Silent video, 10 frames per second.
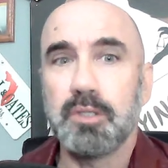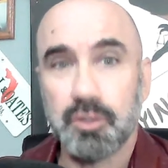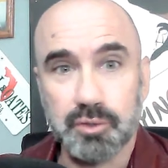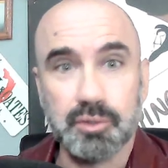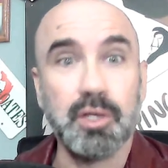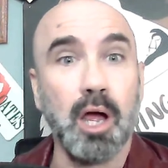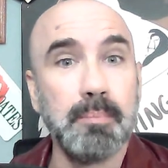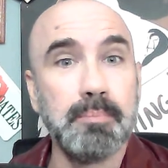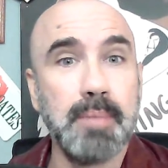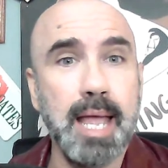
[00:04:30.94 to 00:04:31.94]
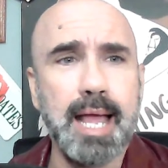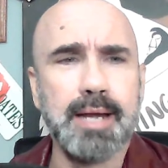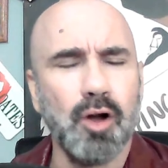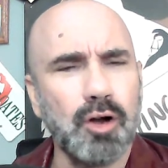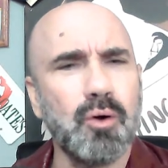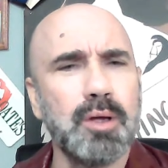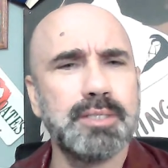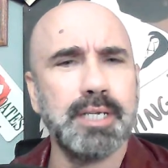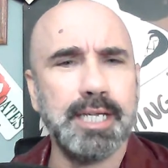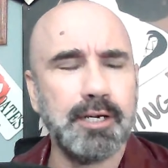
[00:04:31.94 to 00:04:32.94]
some men are going
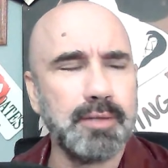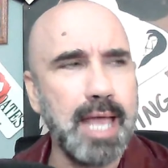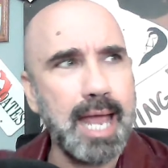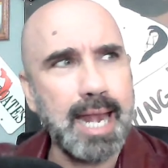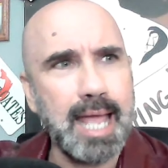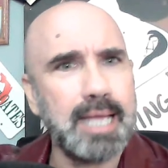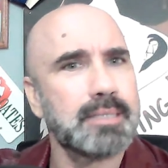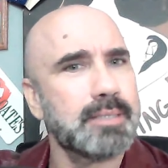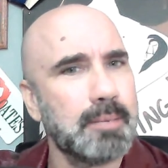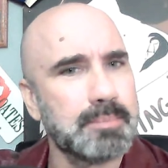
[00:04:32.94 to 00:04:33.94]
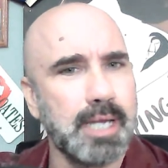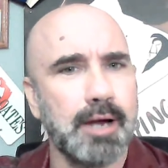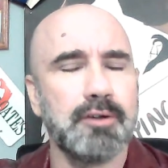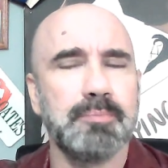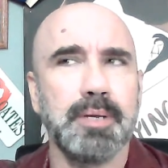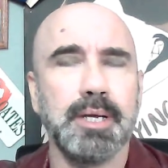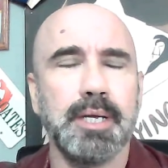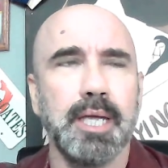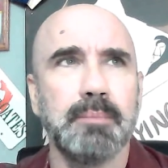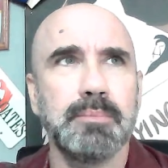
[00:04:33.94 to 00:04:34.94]
to hear that as, I'm tired of playing
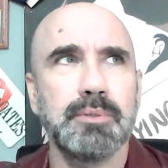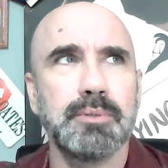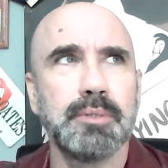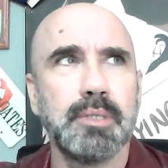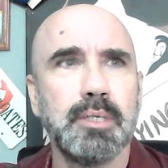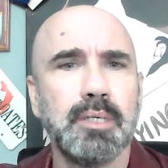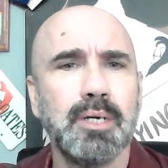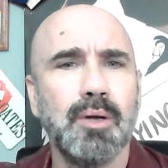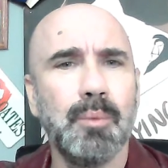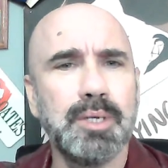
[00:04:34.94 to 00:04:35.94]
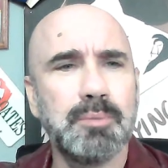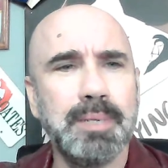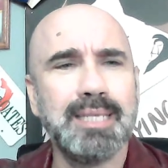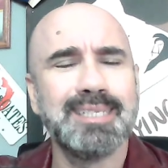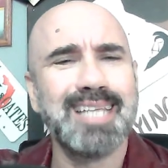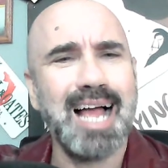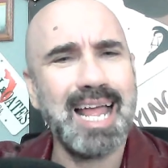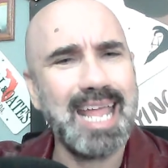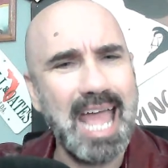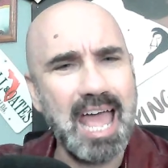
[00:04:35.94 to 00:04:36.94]
games, which means
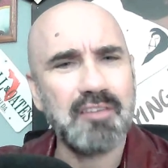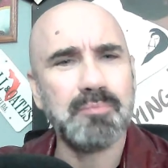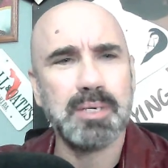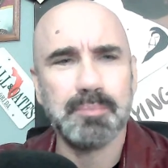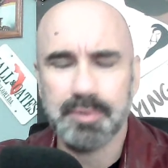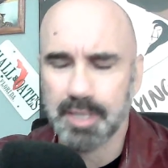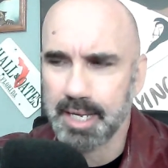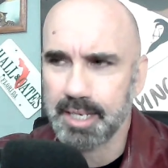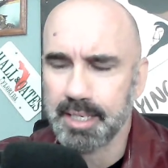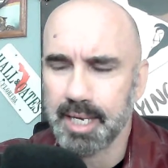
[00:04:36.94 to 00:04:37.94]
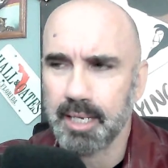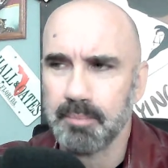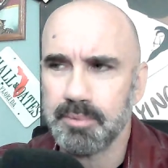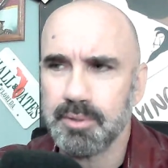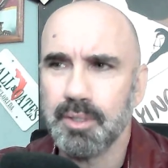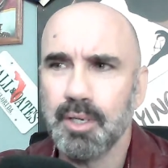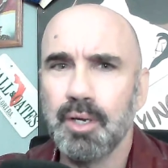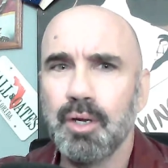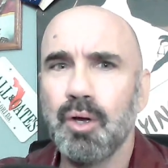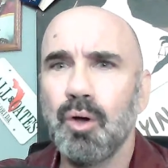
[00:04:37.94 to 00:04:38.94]
I have been playing games,
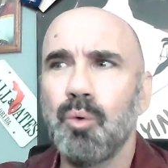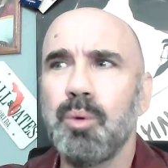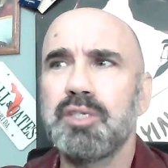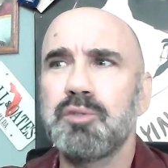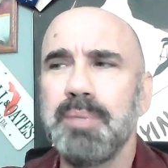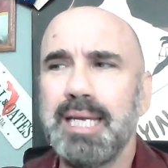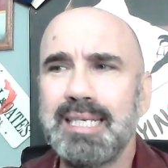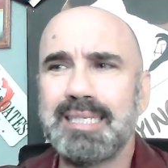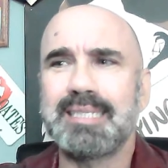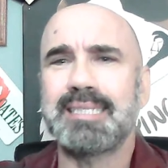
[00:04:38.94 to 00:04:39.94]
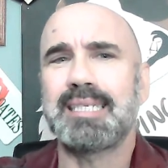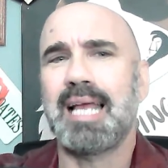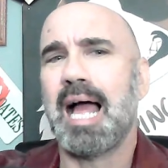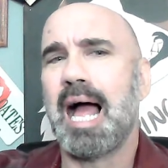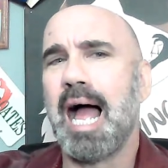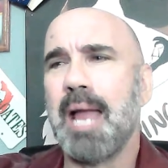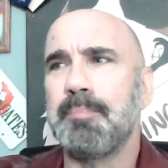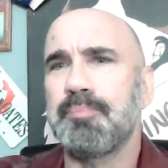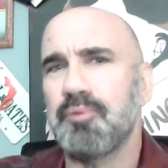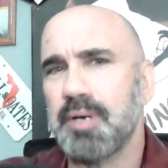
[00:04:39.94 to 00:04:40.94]
which means
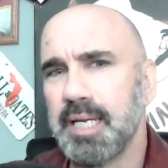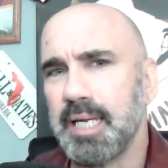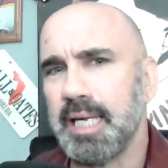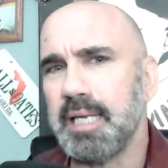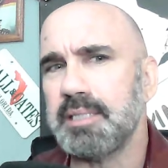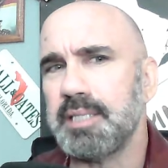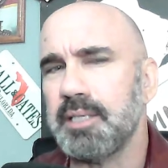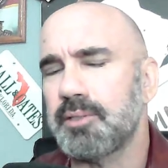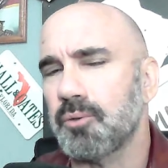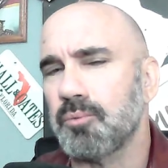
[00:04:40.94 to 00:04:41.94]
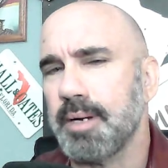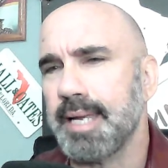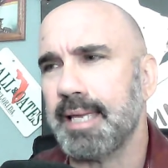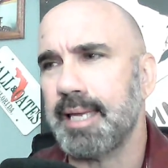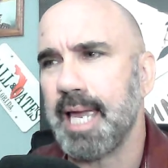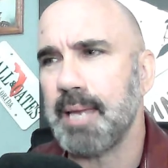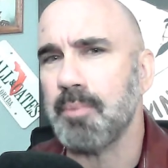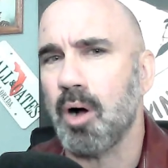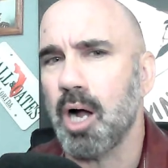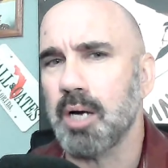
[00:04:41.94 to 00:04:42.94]
I'm pretty easy to run a
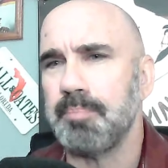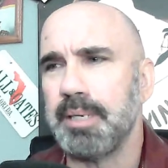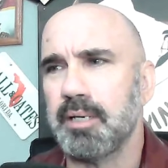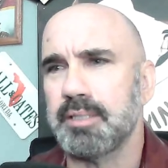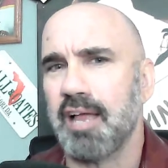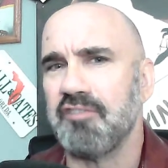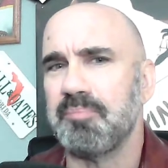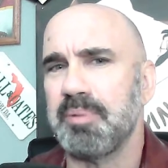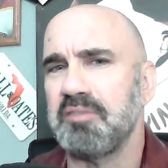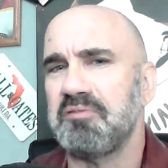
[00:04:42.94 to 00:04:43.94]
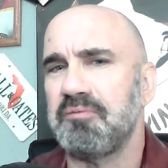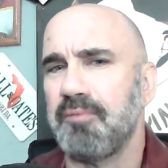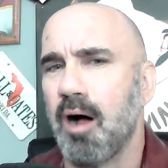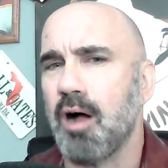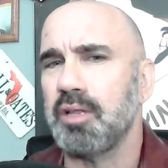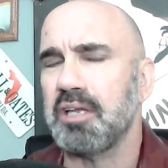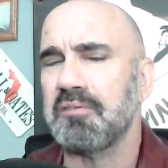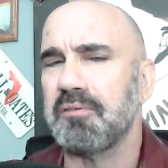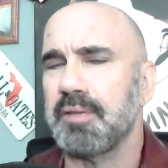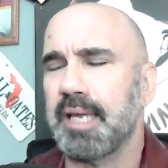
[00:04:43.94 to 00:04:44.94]
game on because I've been
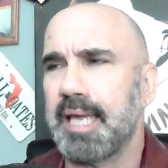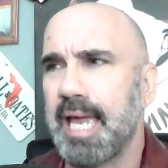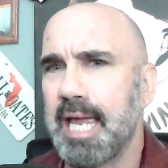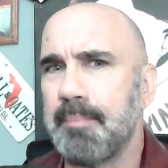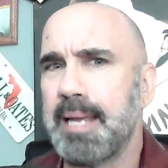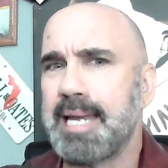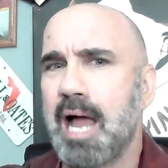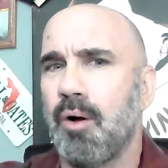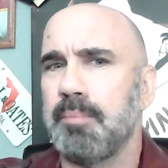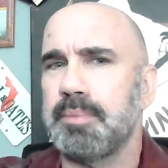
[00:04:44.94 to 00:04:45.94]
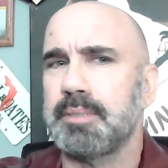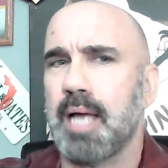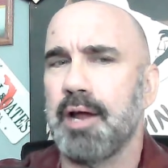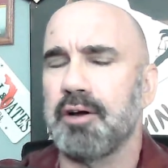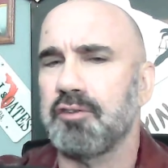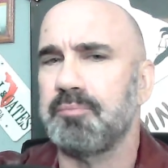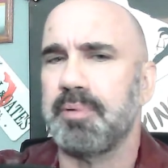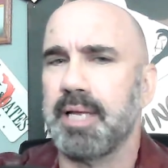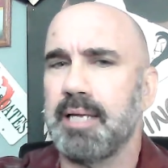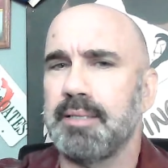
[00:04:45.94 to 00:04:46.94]
falling for the game and now I'm tired of
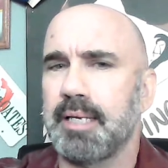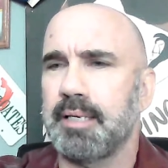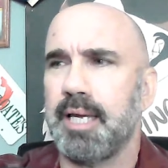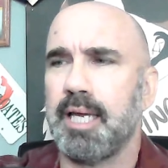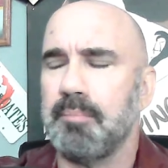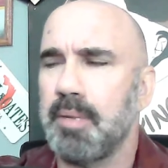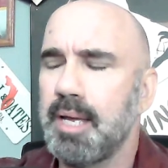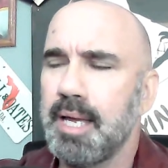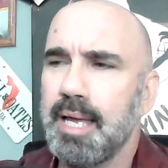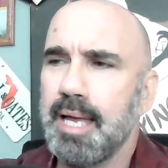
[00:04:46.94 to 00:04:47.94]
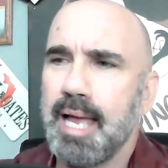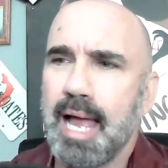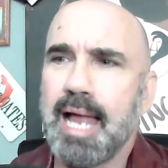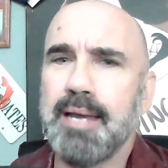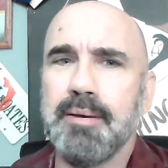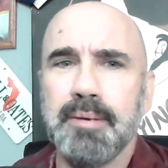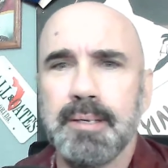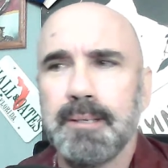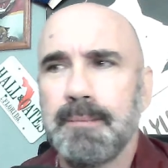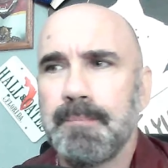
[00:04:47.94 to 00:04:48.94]
playing the game. And